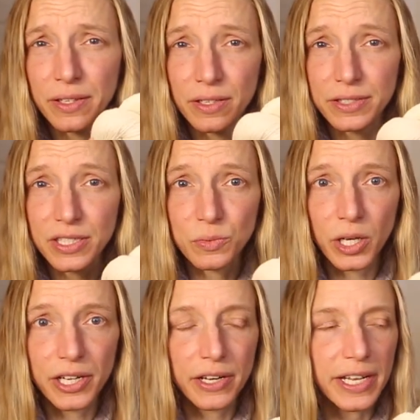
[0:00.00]
a little
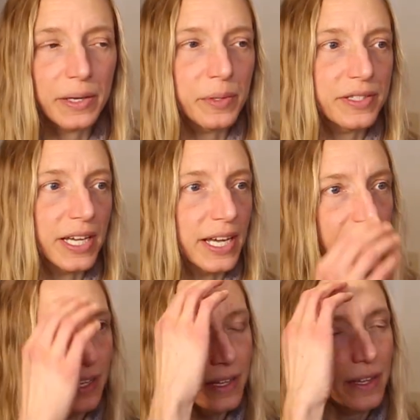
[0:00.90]
water and it was a